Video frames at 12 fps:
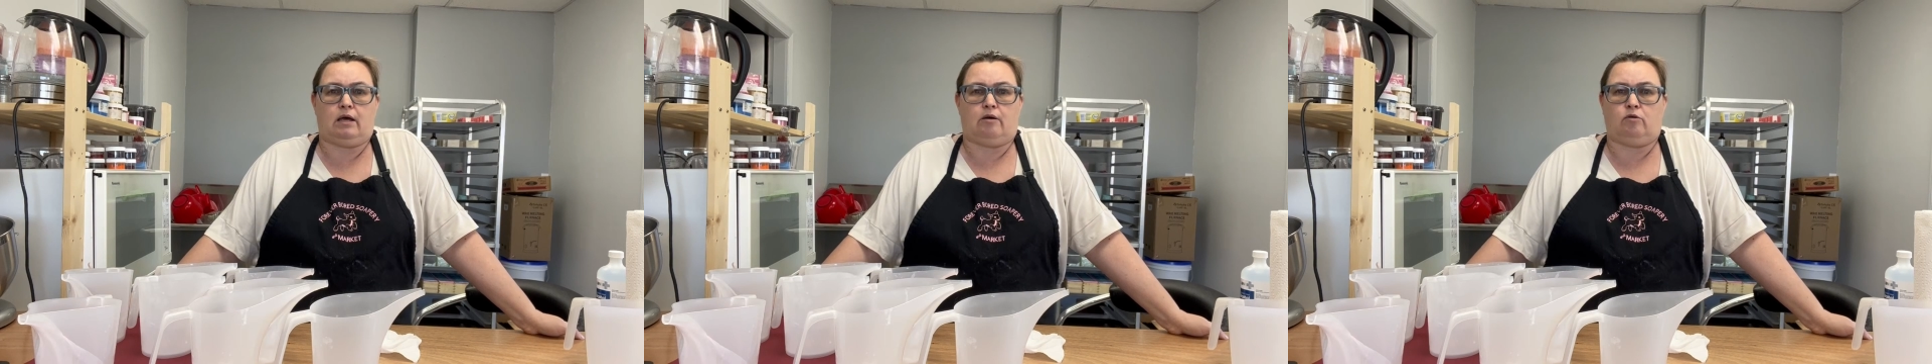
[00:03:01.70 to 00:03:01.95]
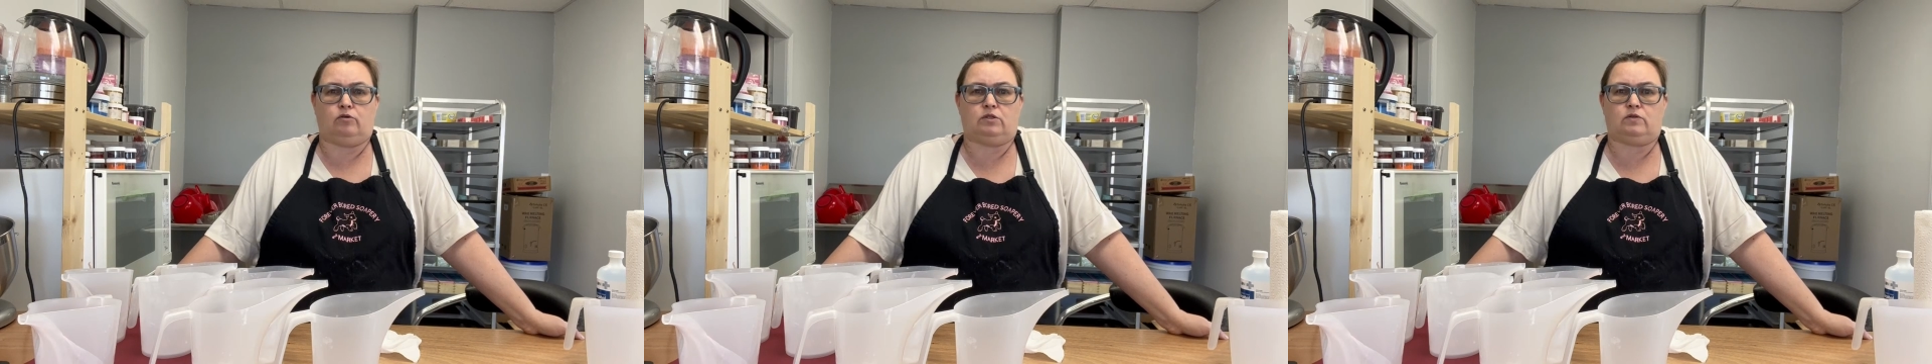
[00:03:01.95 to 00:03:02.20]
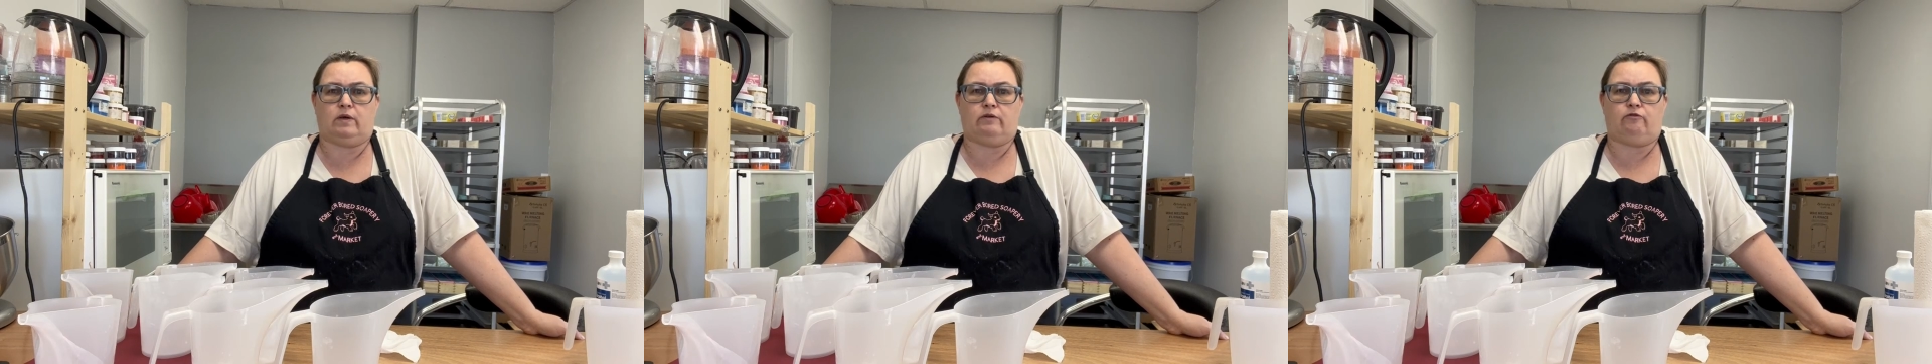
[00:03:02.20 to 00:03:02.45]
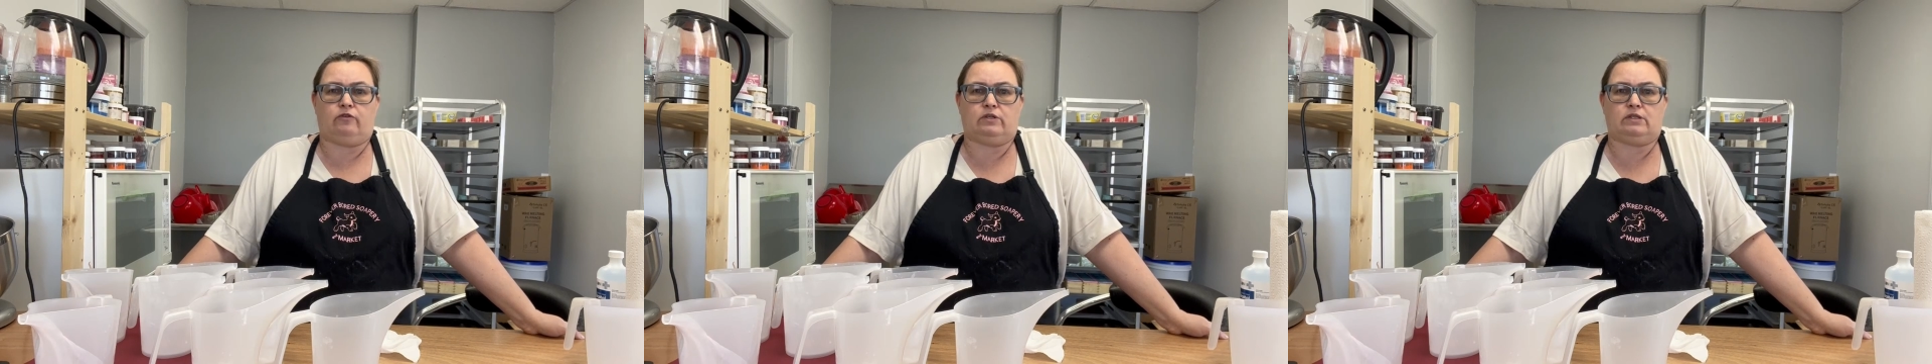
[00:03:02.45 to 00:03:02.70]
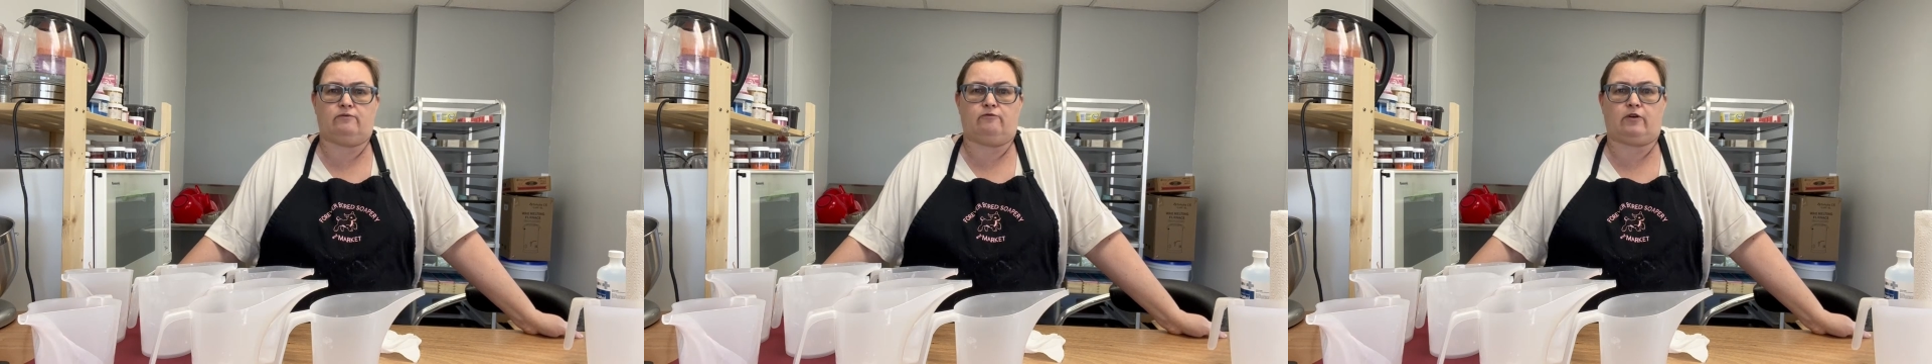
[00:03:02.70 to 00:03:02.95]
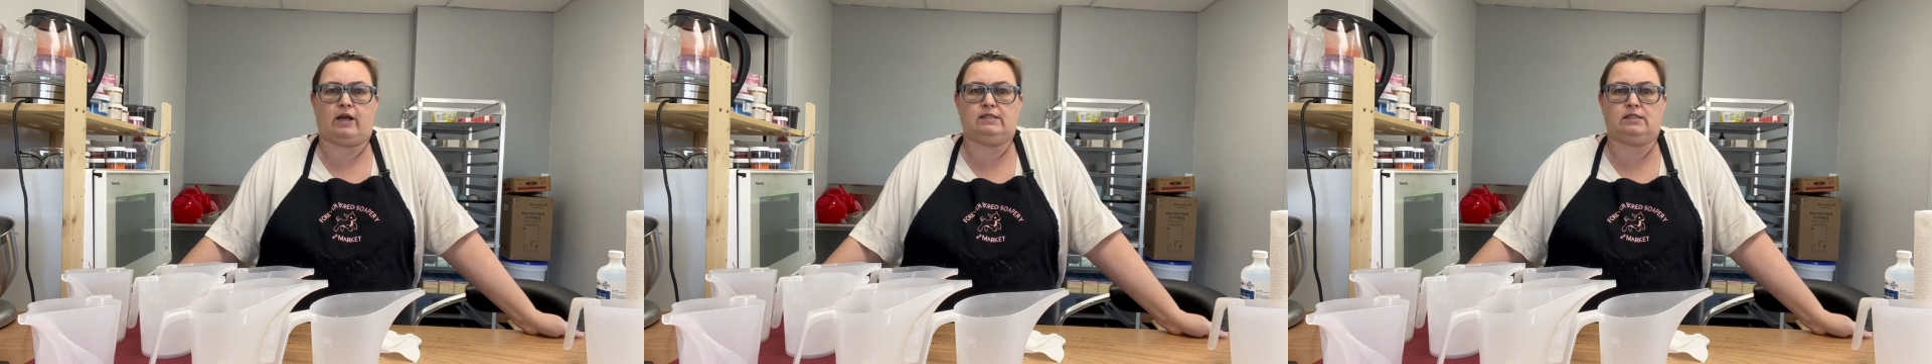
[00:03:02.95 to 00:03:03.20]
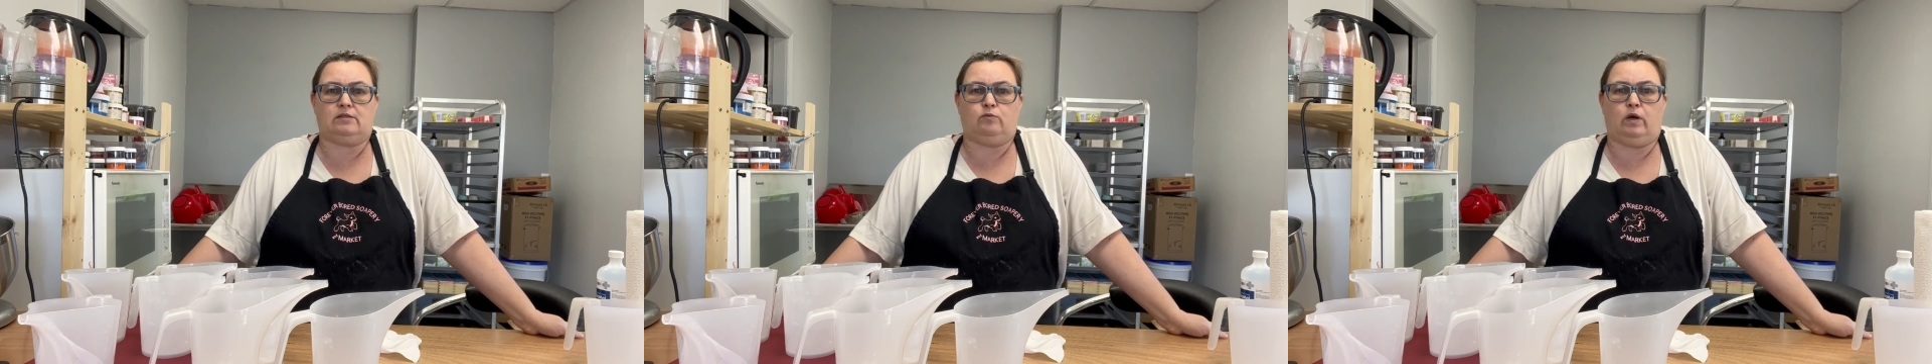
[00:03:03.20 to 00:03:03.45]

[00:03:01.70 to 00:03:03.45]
Host one for some friends and